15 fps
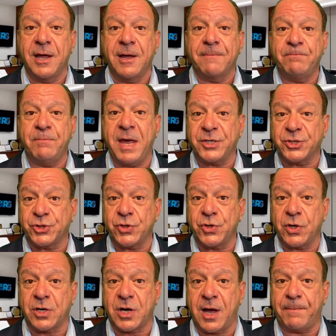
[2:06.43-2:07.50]
Make sure
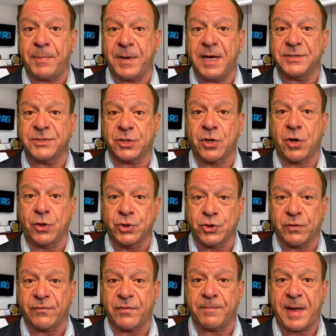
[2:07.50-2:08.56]
your company has a
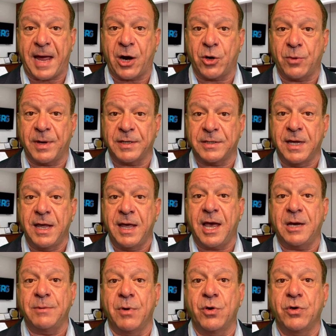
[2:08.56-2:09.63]
culture of empowerment
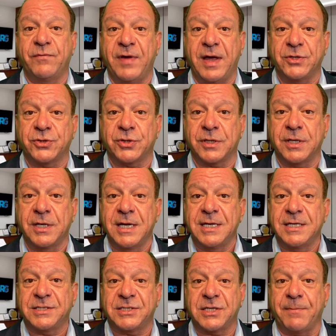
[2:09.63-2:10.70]
and motivation,
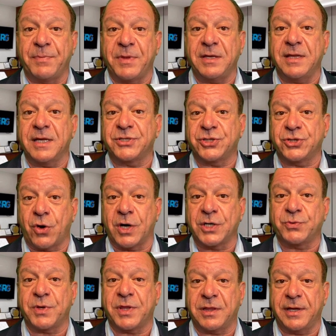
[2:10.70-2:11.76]
something that
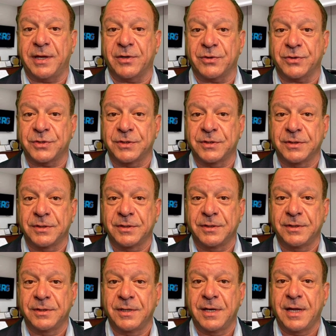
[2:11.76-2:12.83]
starts with leaders.
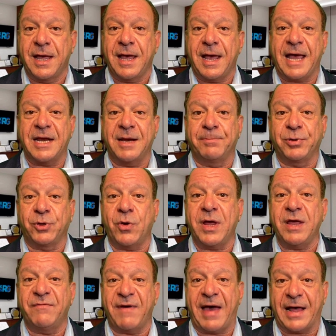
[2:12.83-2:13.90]
And
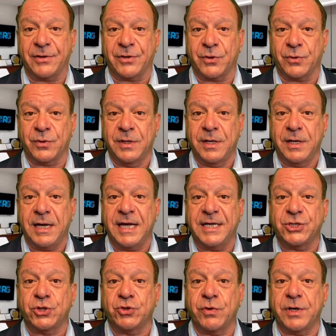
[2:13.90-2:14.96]
employee value.
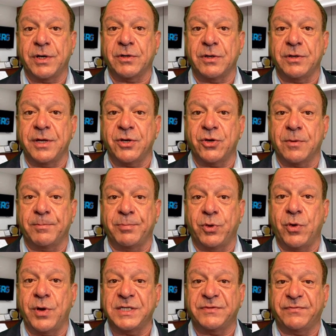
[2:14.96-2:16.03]
It's critical that your
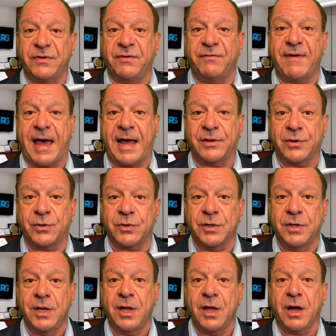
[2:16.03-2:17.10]
employees feel valued.
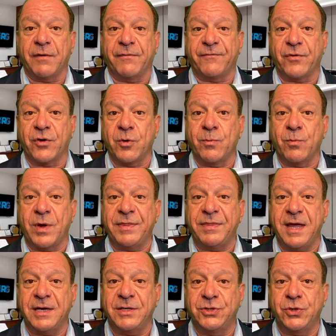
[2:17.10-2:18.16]
Affirm when
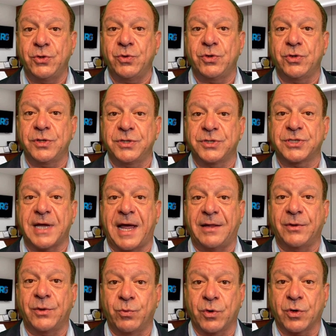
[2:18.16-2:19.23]
they do good,
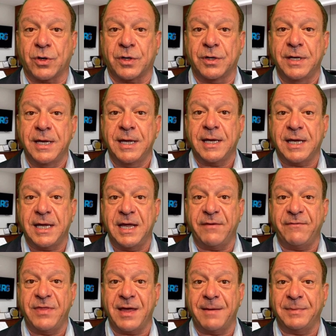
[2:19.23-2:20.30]
solid work.
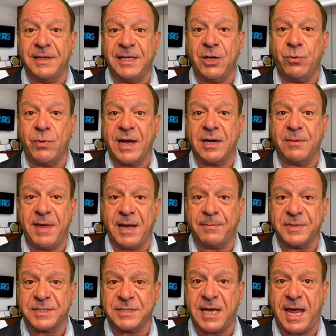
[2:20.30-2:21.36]
Give them leeway to make
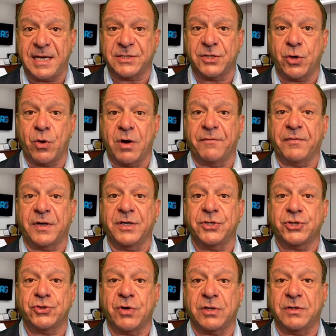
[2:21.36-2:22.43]
mistakes and offer
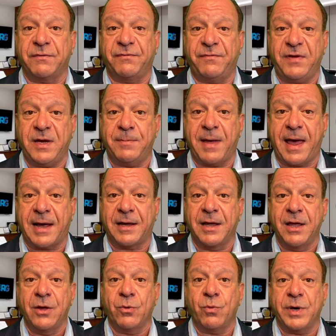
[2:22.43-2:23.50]
constructive feedback
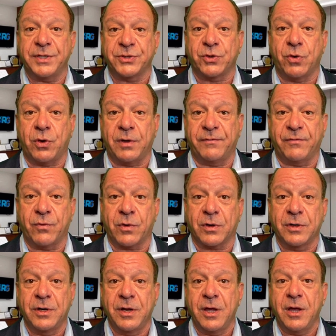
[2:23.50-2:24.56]
when it's called for.
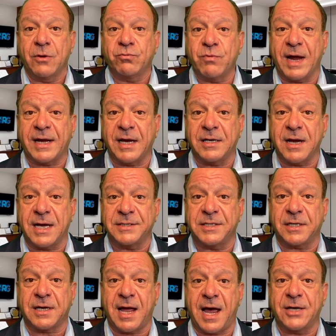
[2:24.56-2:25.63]
Recognize
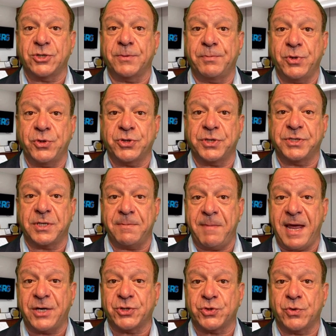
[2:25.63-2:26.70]
their contributions and
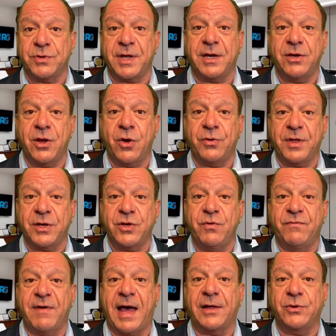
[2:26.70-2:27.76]
make sure they know that you
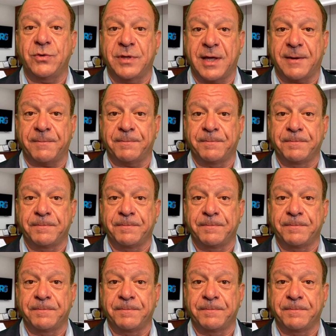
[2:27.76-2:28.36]
value them.